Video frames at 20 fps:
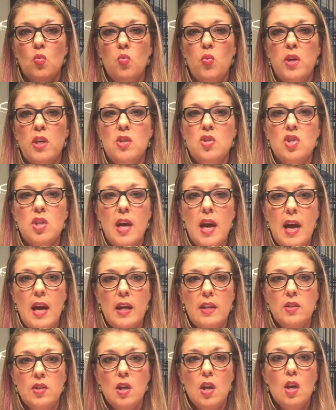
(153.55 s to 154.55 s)
which
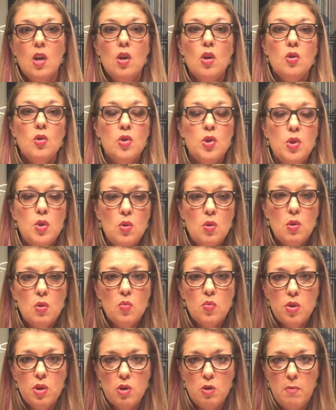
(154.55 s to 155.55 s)
adds to the
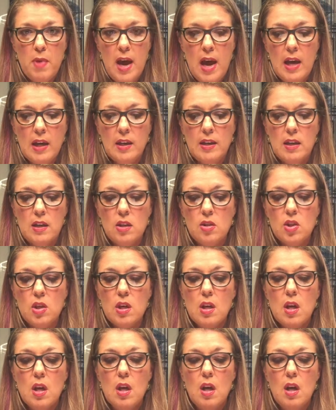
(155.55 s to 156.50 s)
Renew package